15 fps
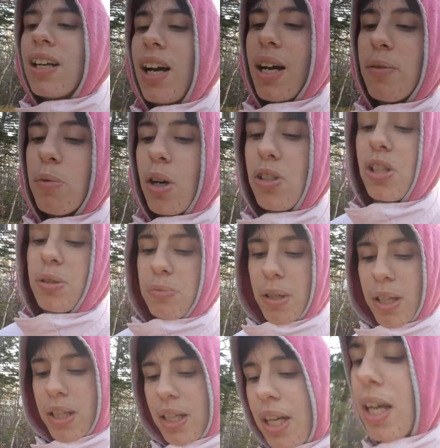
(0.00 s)
um, watching
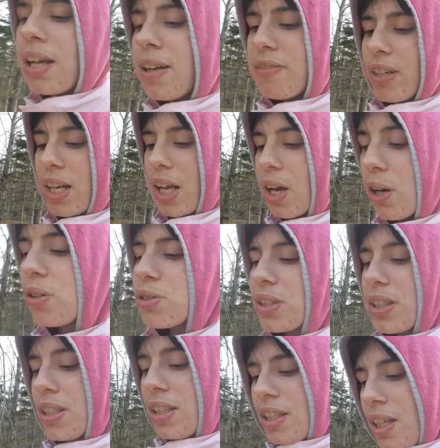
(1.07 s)
my videos
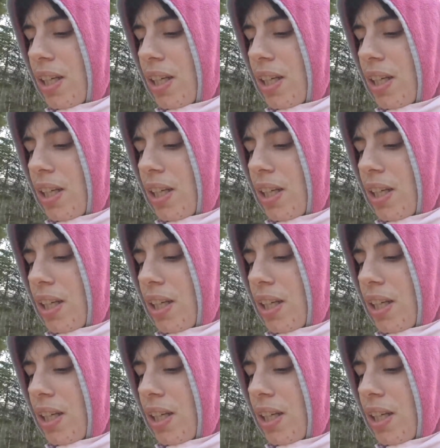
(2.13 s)
and